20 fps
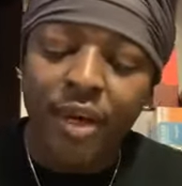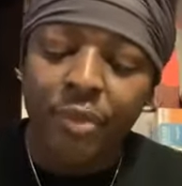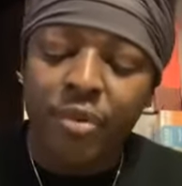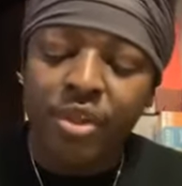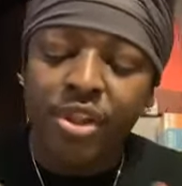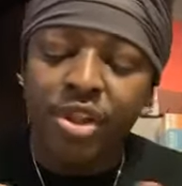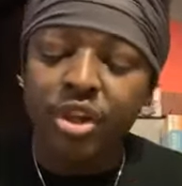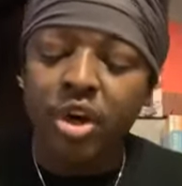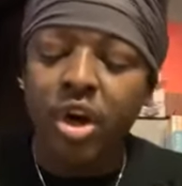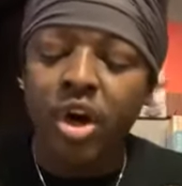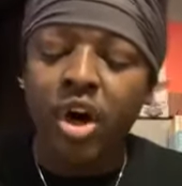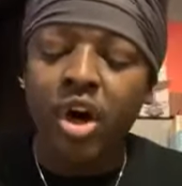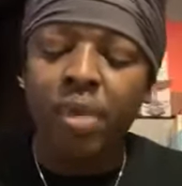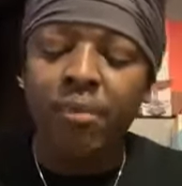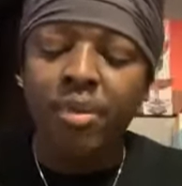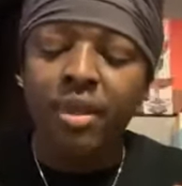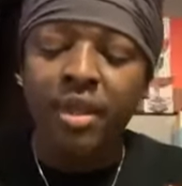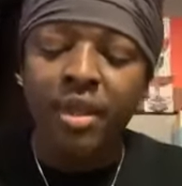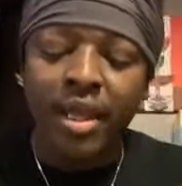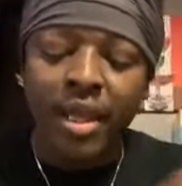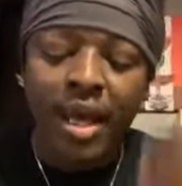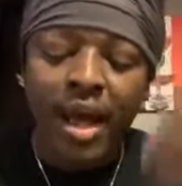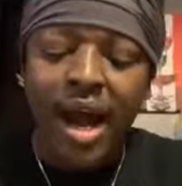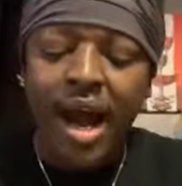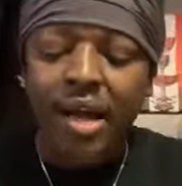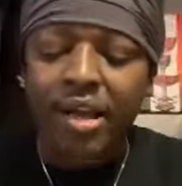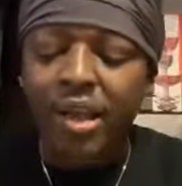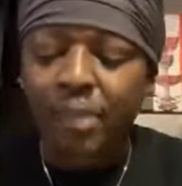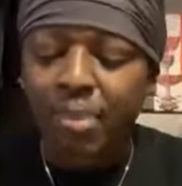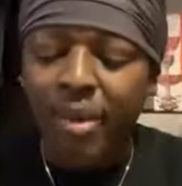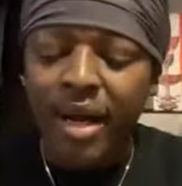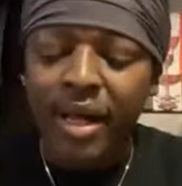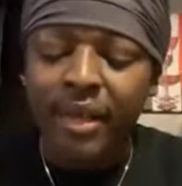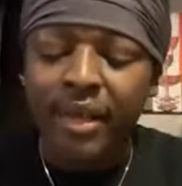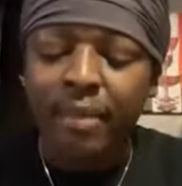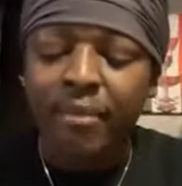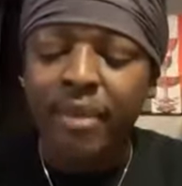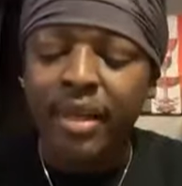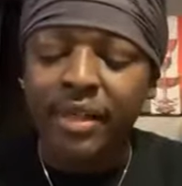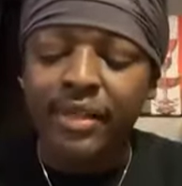And we should all be occupied in
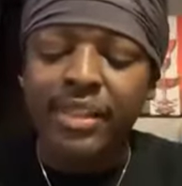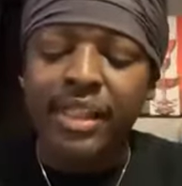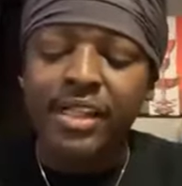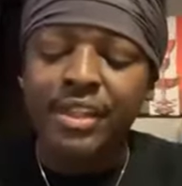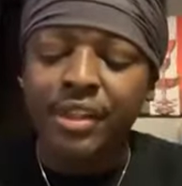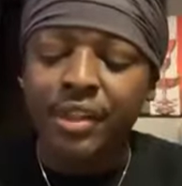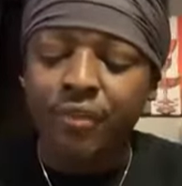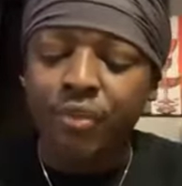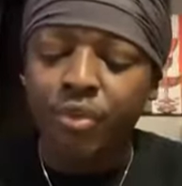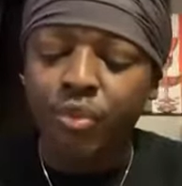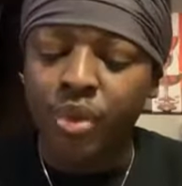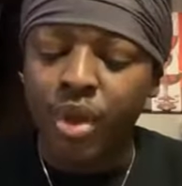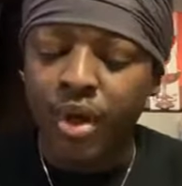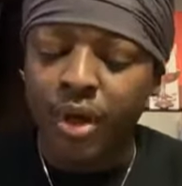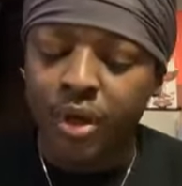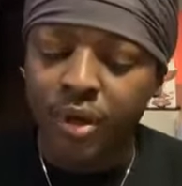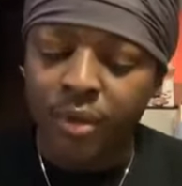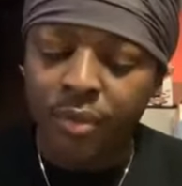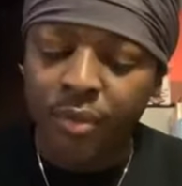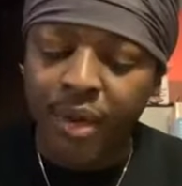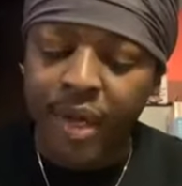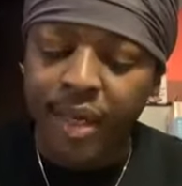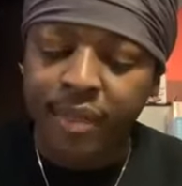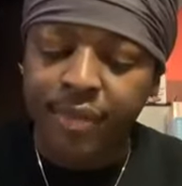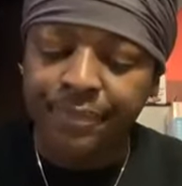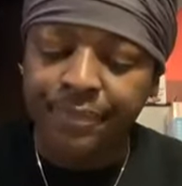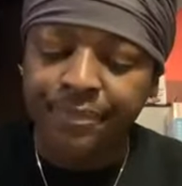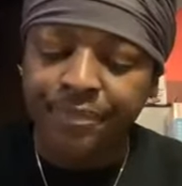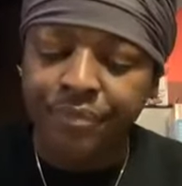the meditation of the word, right?